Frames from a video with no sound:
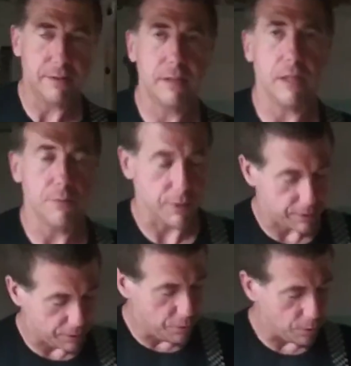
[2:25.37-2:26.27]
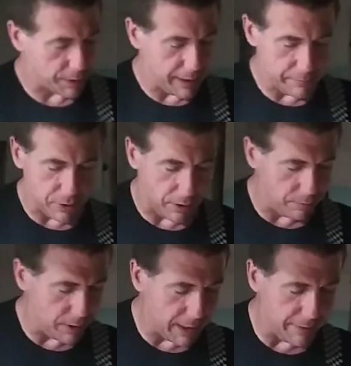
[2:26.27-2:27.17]
tell you what the chord names
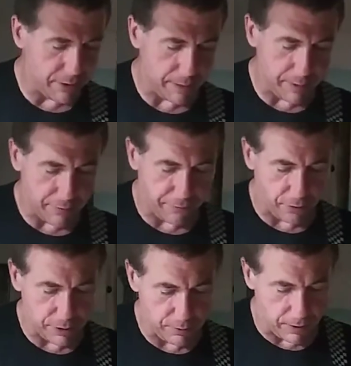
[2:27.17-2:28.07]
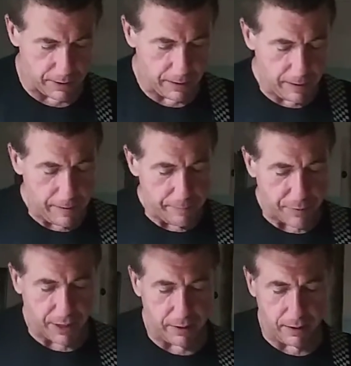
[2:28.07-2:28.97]
are and what have you. I mean, the first one,
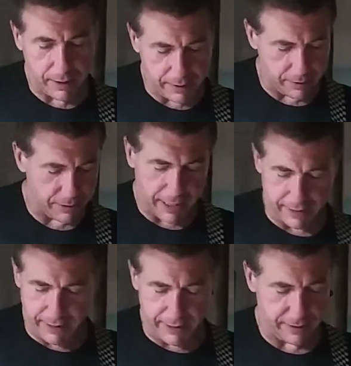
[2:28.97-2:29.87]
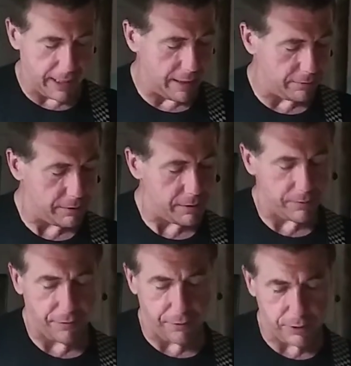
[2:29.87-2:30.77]
I'll get the technique down.
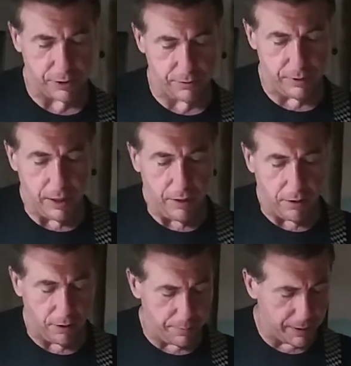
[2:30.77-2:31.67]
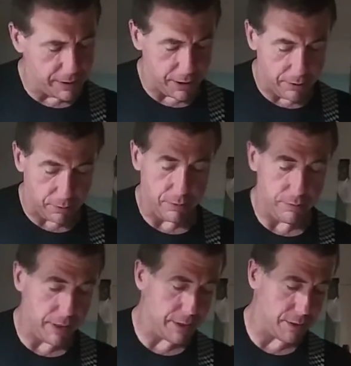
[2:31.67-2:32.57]
The first arpeggio
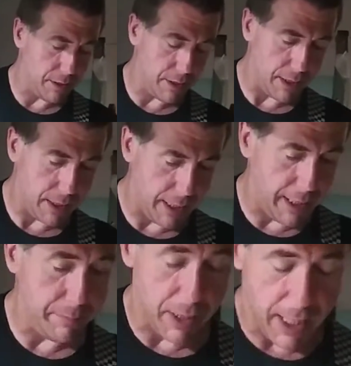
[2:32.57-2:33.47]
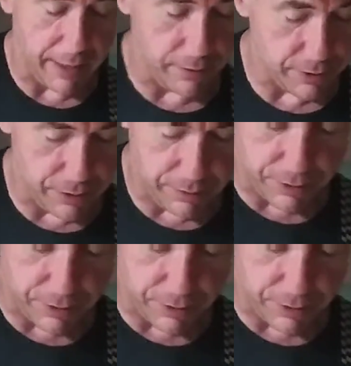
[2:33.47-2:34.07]
is a minor, so